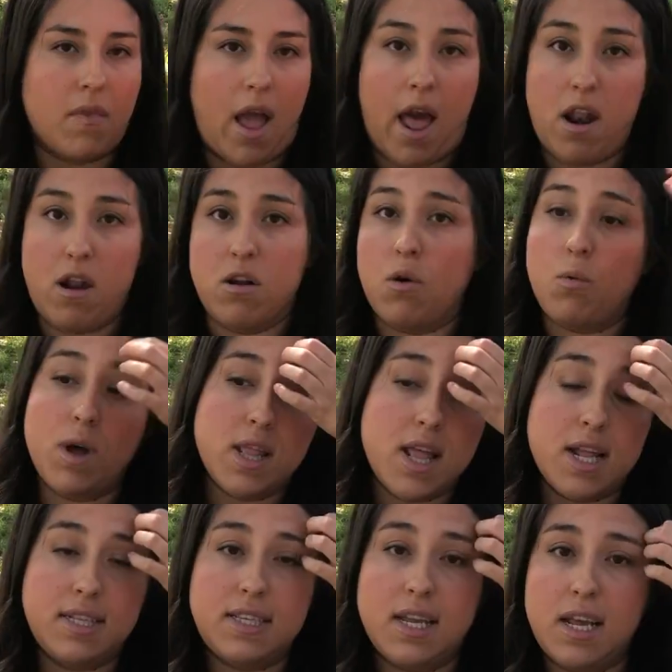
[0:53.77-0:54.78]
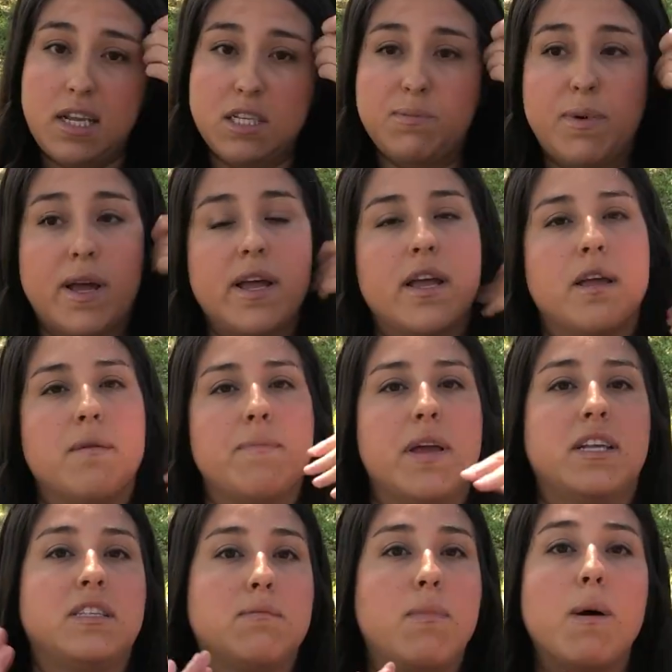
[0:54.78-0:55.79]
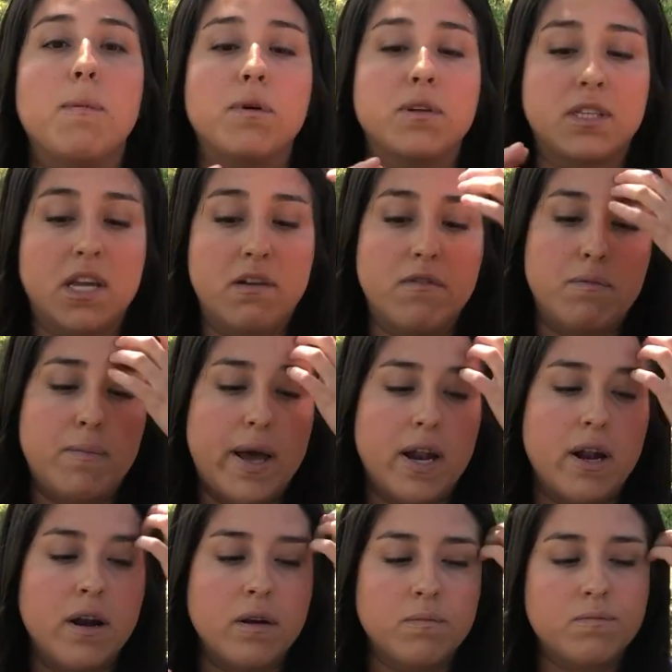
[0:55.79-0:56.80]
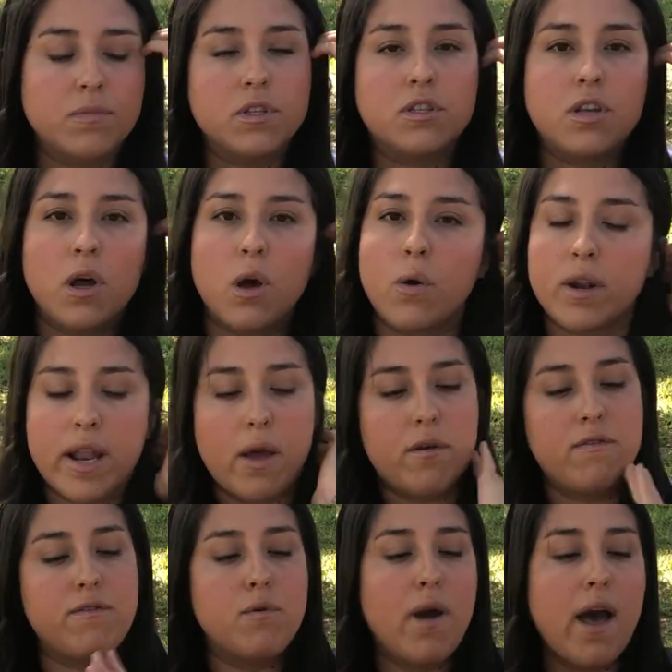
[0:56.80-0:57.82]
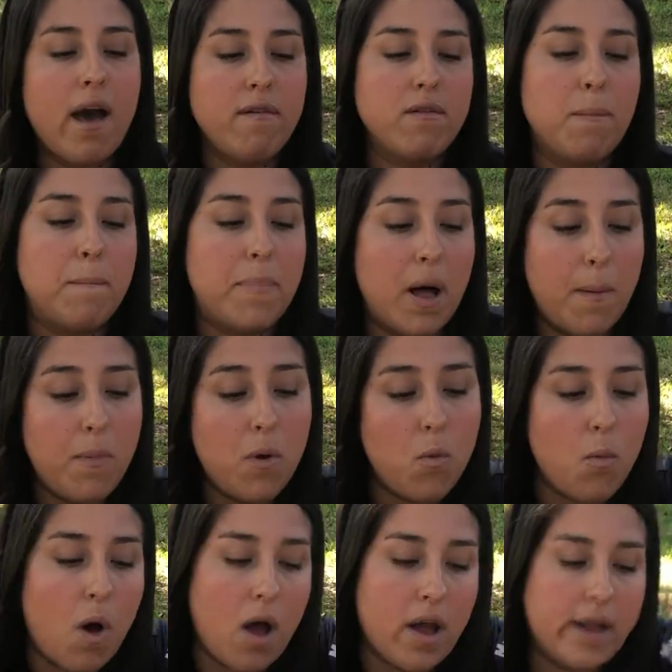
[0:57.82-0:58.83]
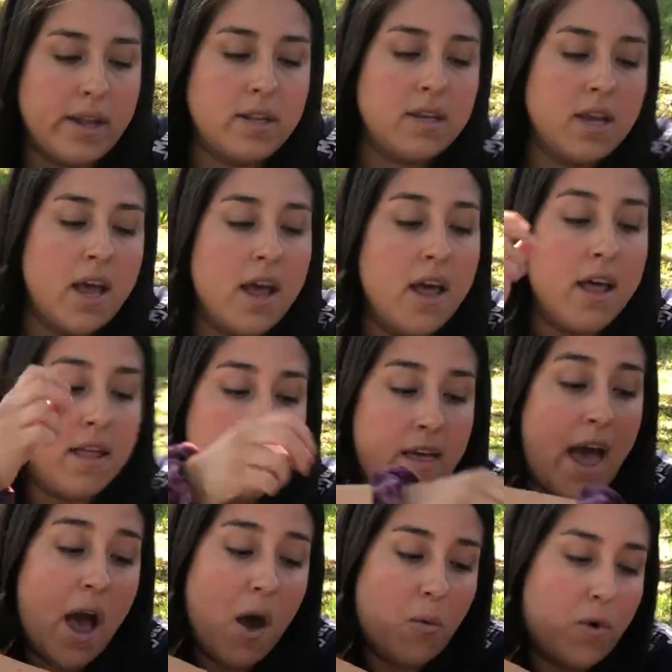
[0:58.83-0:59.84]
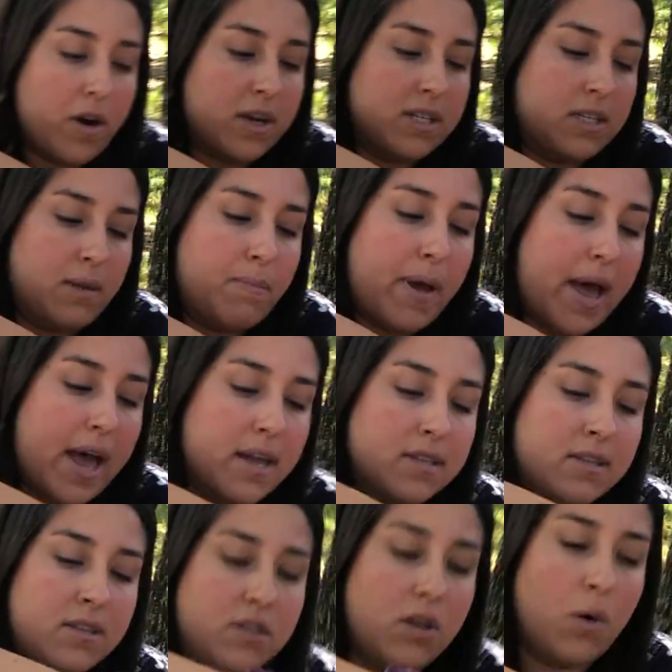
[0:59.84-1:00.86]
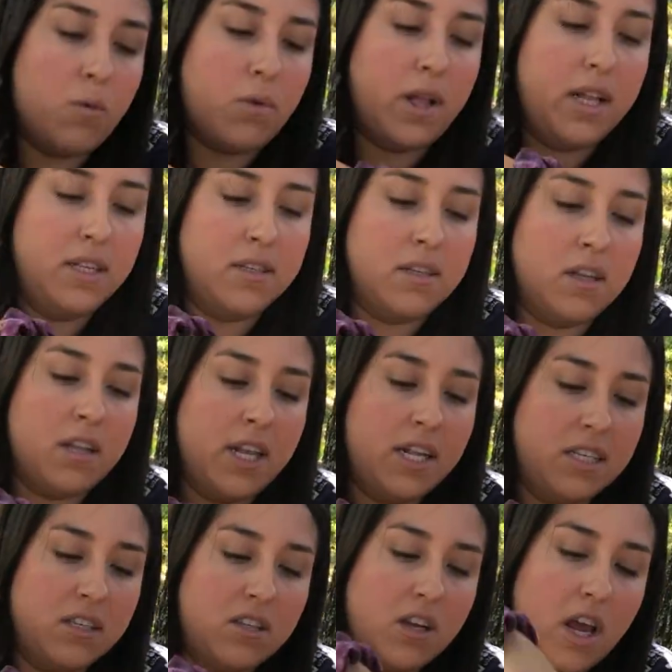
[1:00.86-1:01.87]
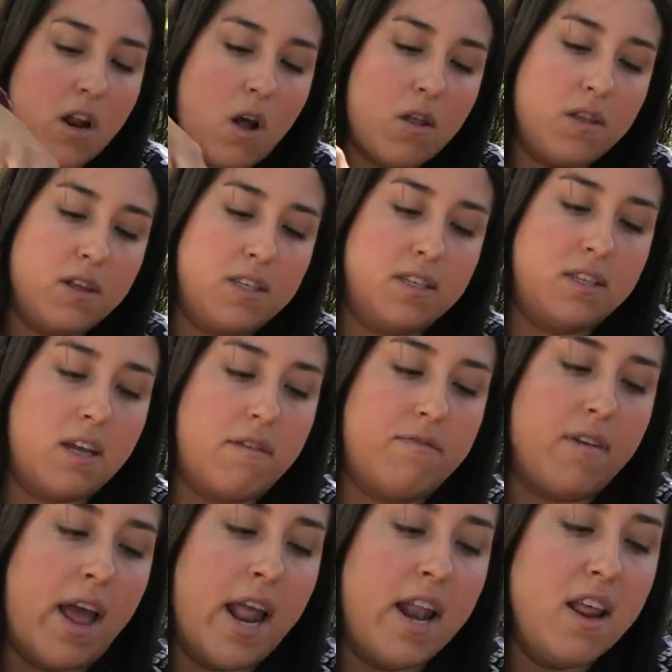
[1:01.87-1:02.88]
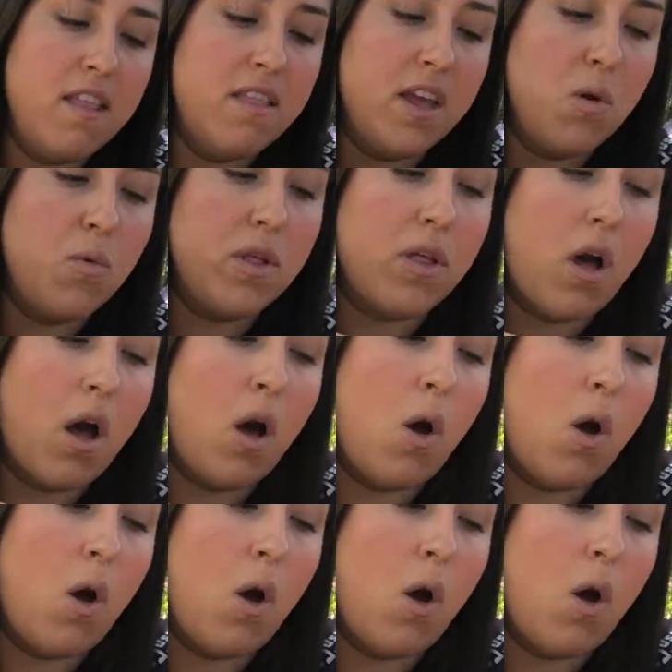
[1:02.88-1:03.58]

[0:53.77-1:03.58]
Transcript: I don't know what that does, but it makes the bubbles even better. So now if you have a bubble wand, that works the best. So let's look at all this stuff. Anything with a